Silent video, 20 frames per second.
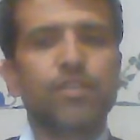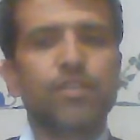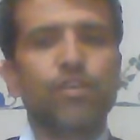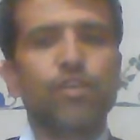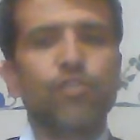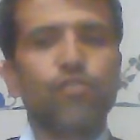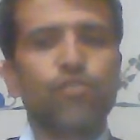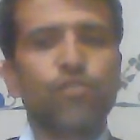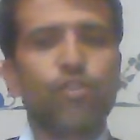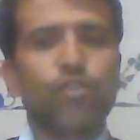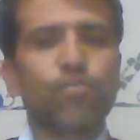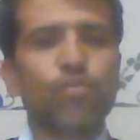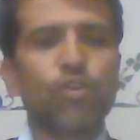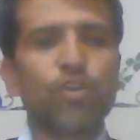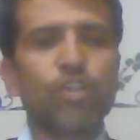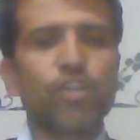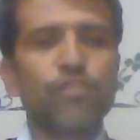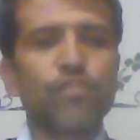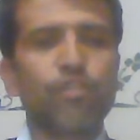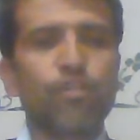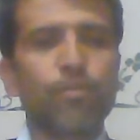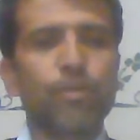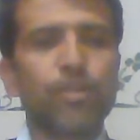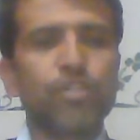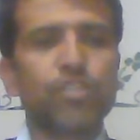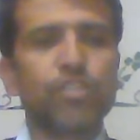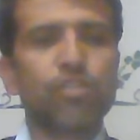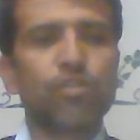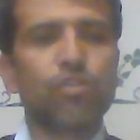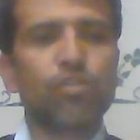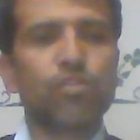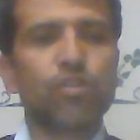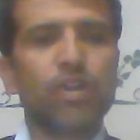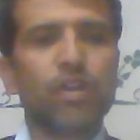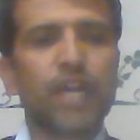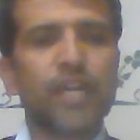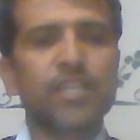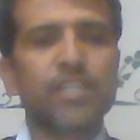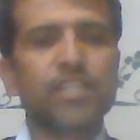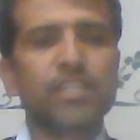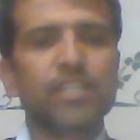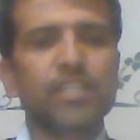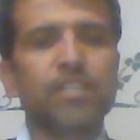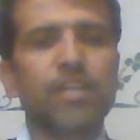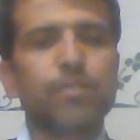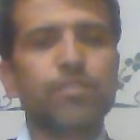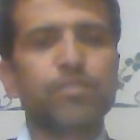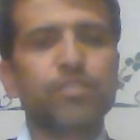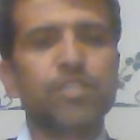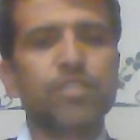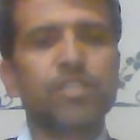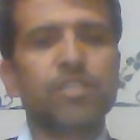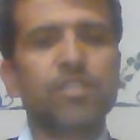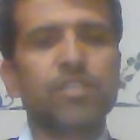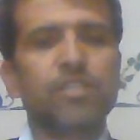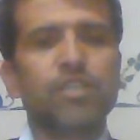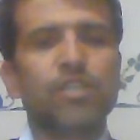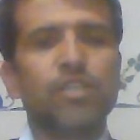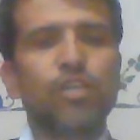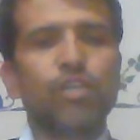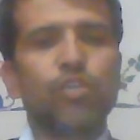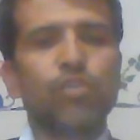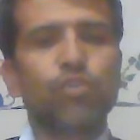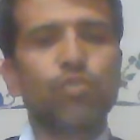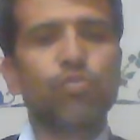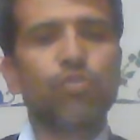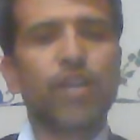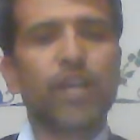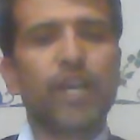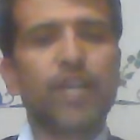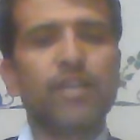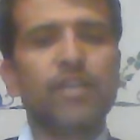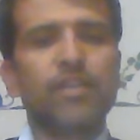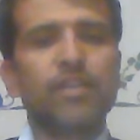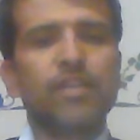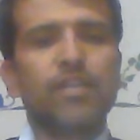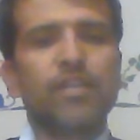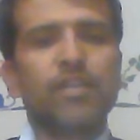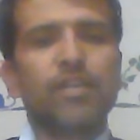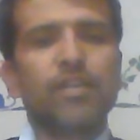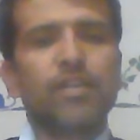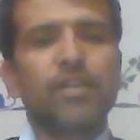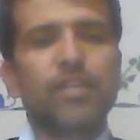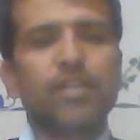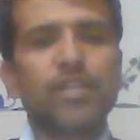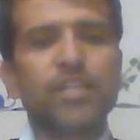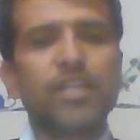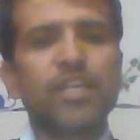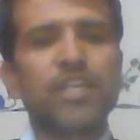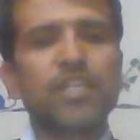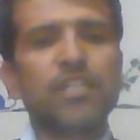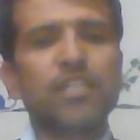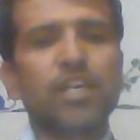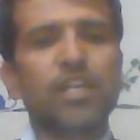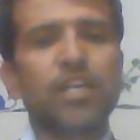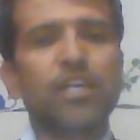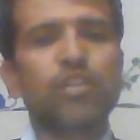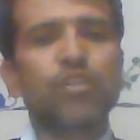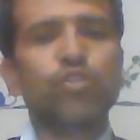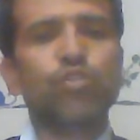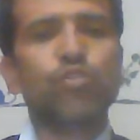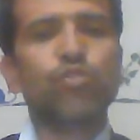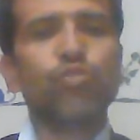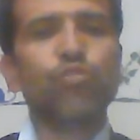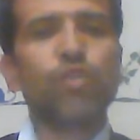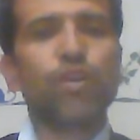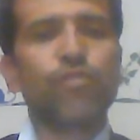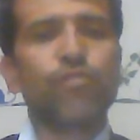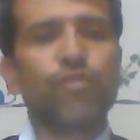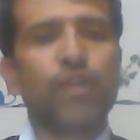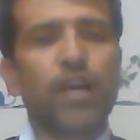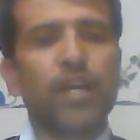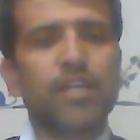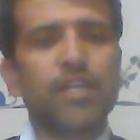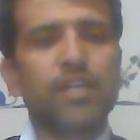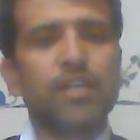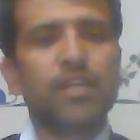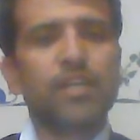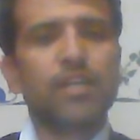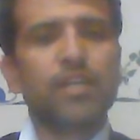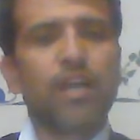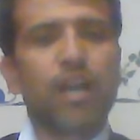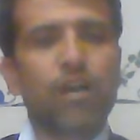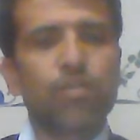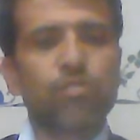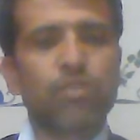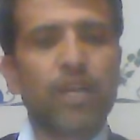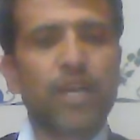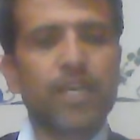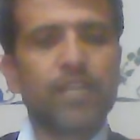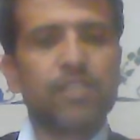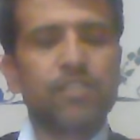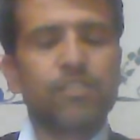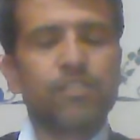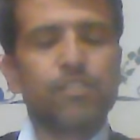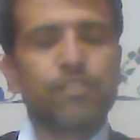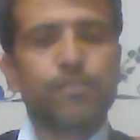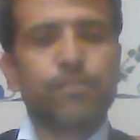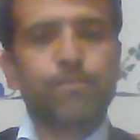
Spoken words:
For more information on writing the abstract, you can read the UFI outlines.